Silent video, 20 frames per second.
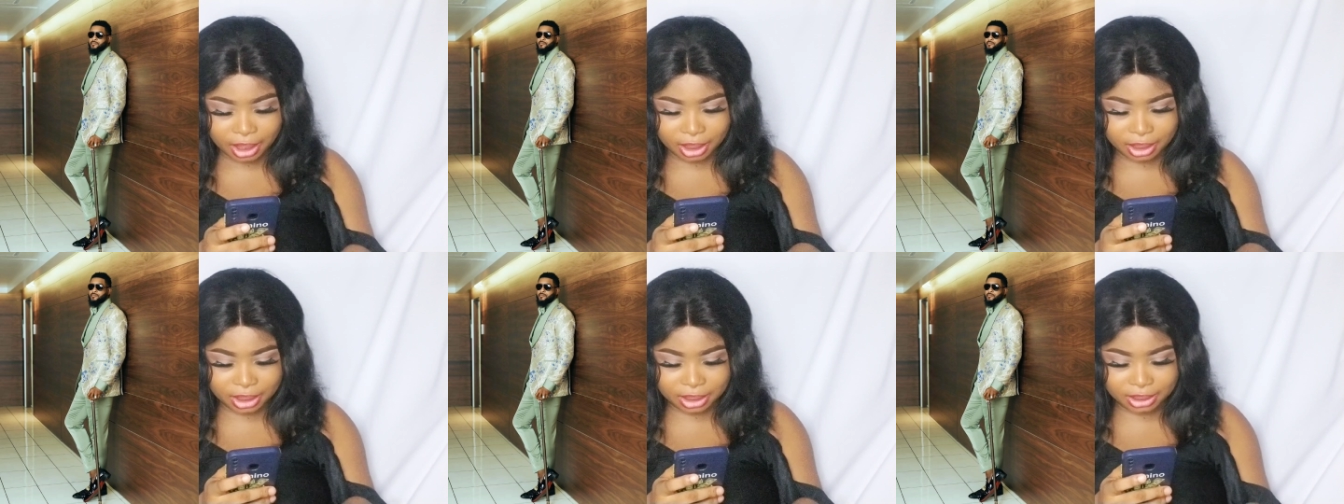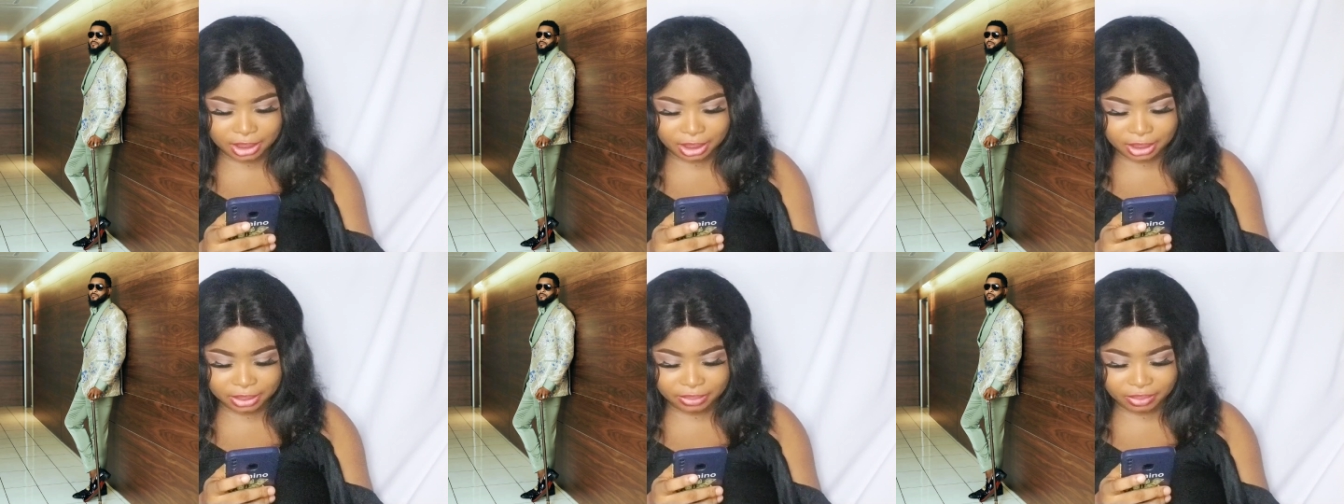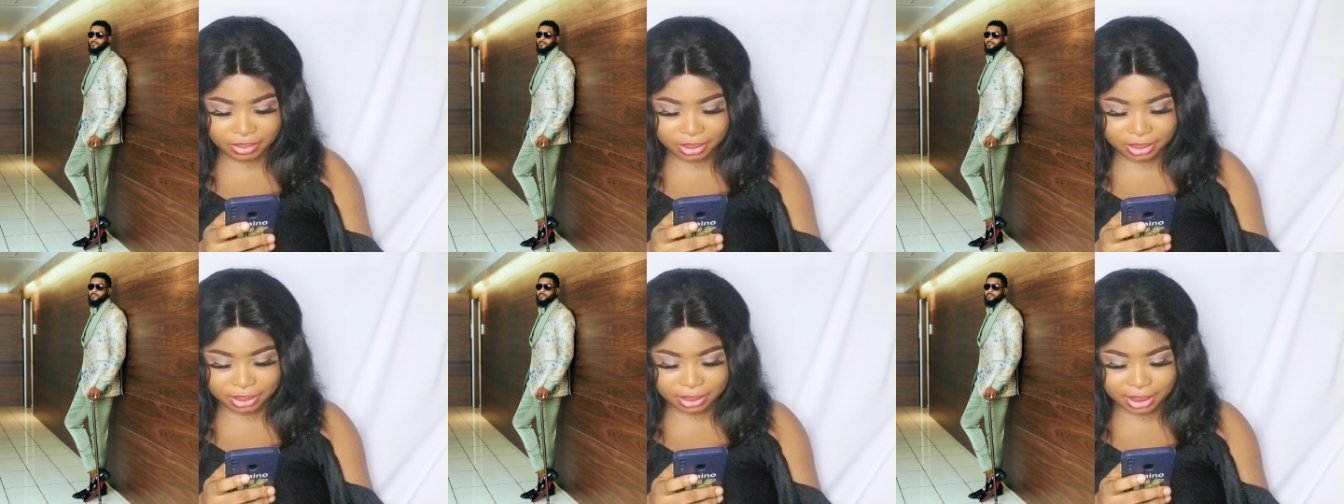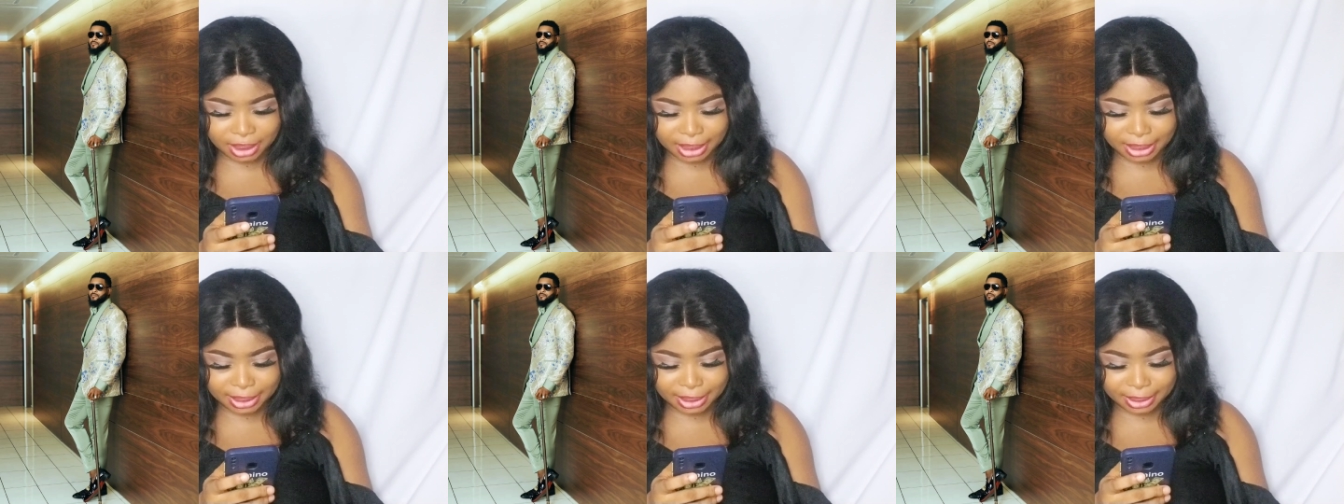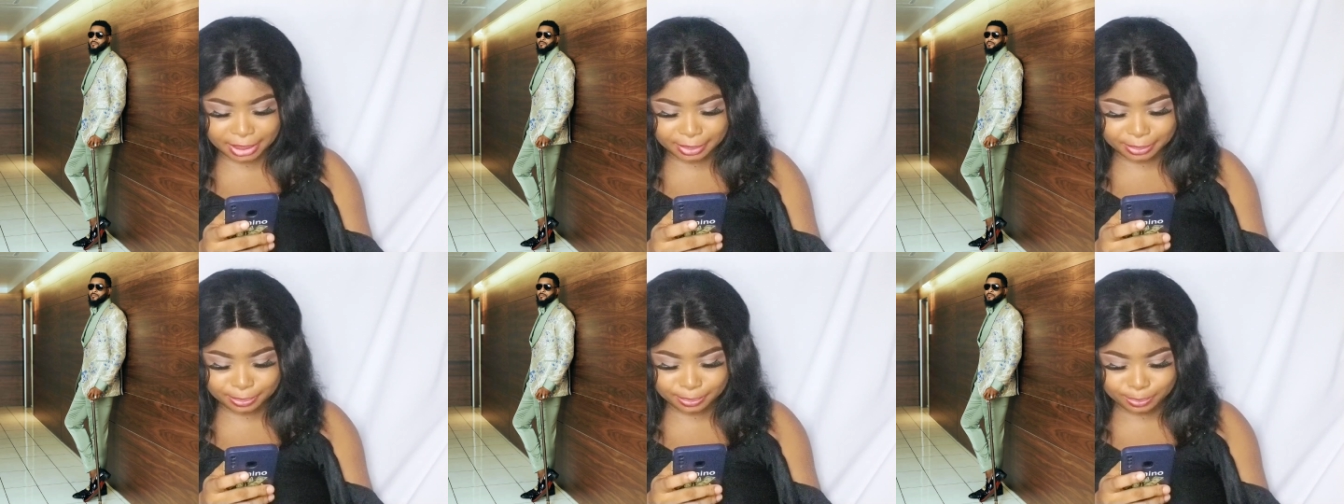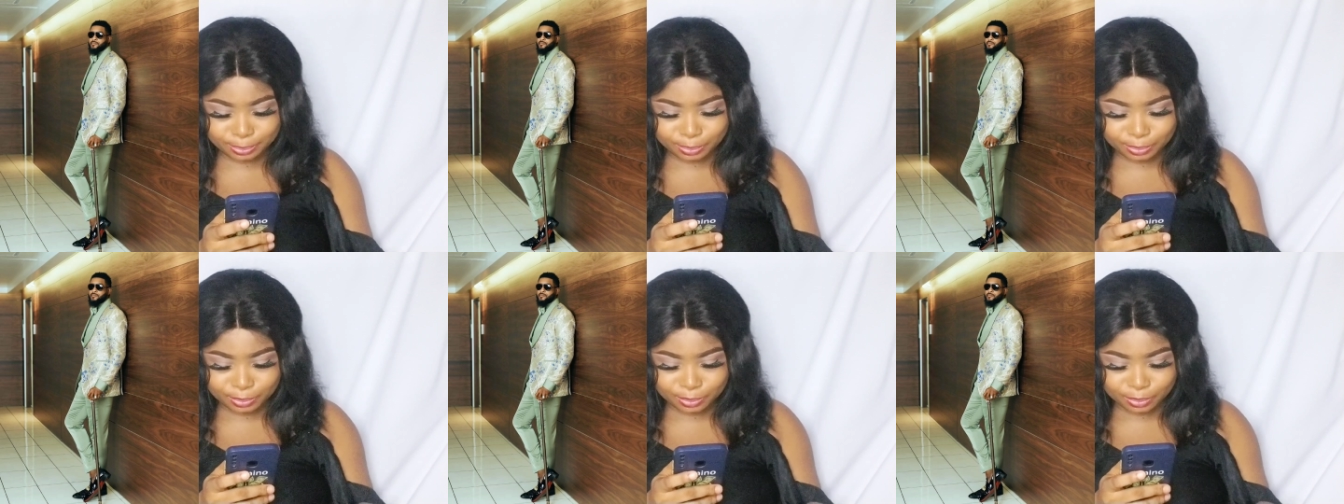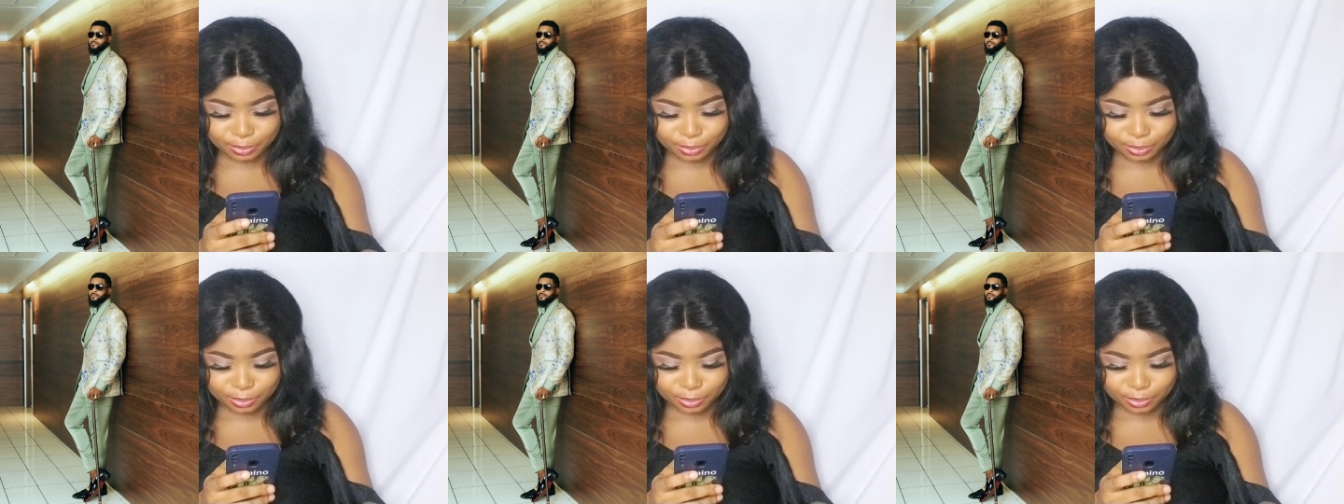in this outfit. Like
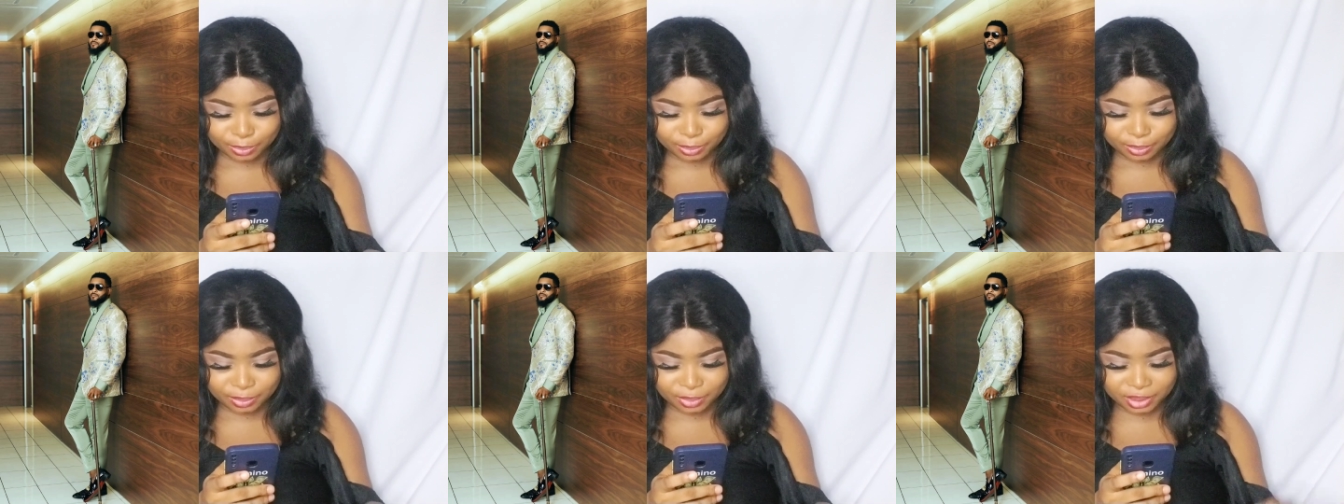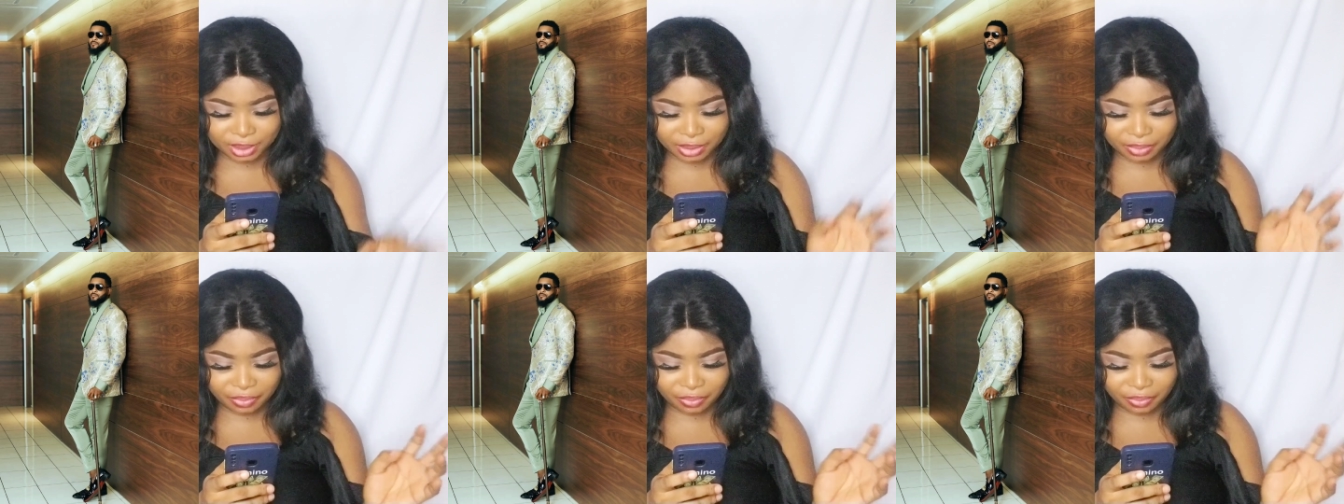the